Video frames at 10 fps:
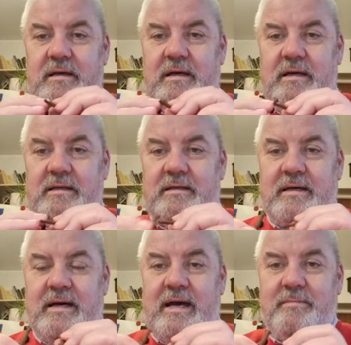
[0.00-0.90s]
in
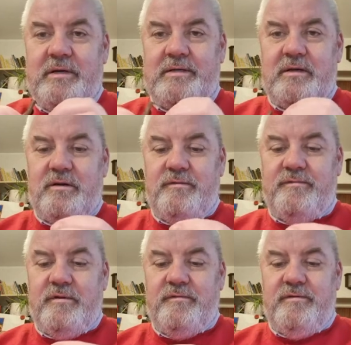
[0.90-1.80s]
diameter
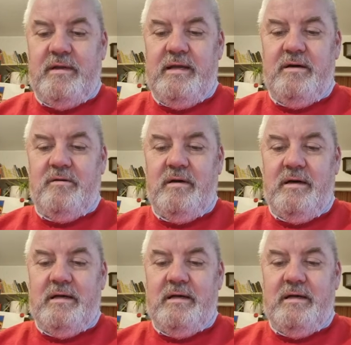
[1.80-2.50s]
of the nail